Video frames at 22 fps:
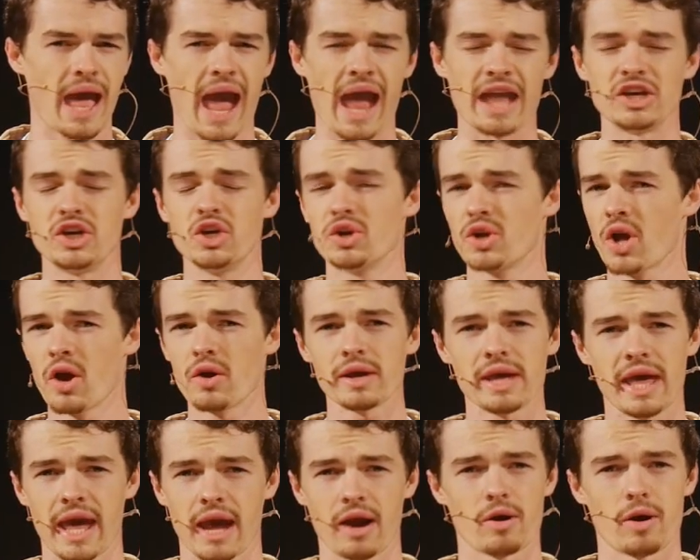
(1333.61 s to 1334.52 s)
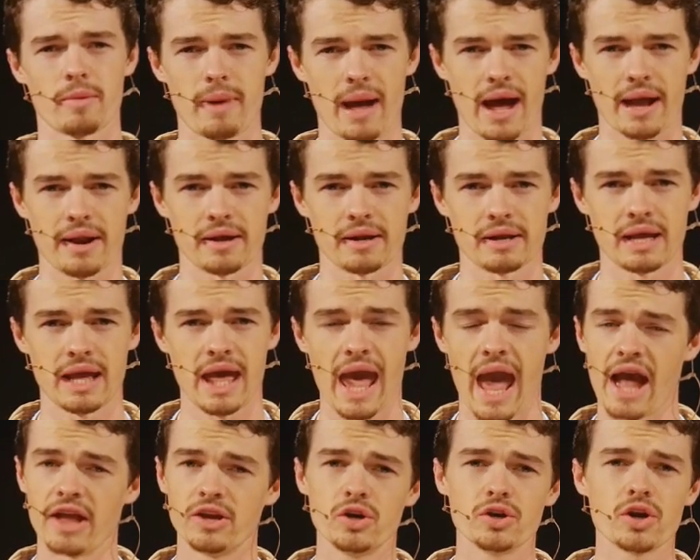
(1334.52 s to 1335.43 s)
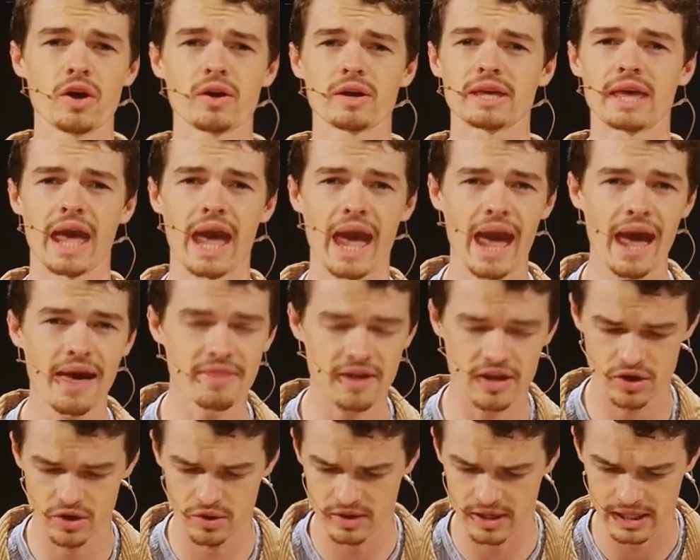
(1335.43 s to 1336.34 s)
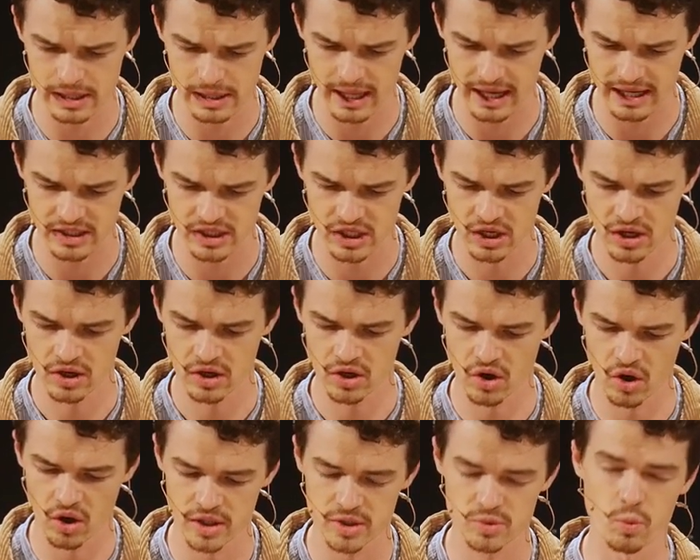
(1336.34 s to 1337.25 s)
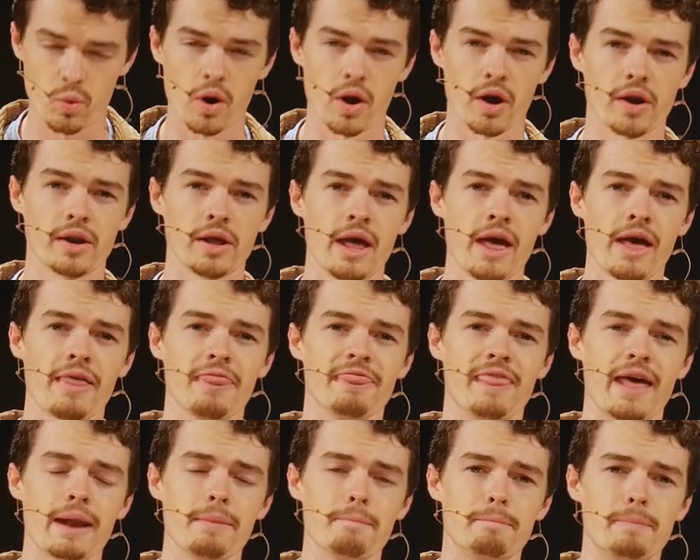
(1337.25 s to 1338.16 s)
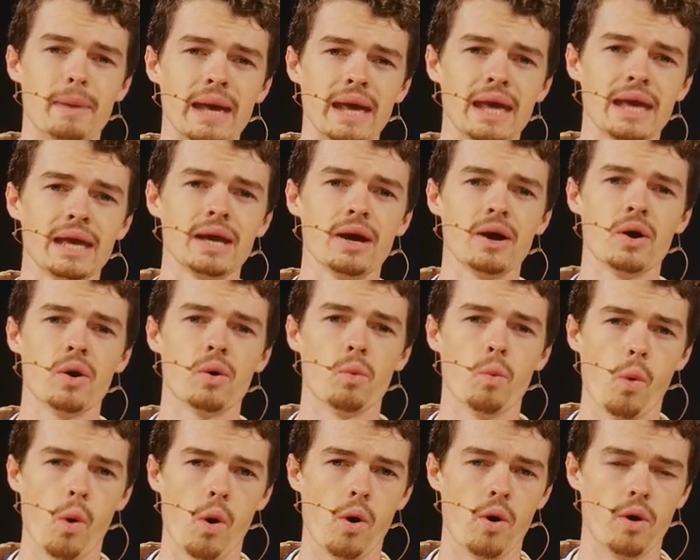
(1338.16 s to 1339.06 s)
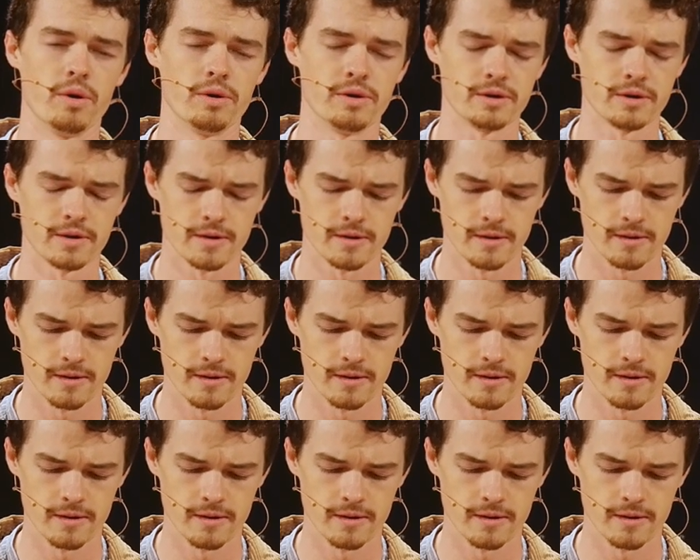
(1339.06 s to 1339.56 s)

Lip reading: and you don't care about it and you don't care that you neglect God's word, then be warned.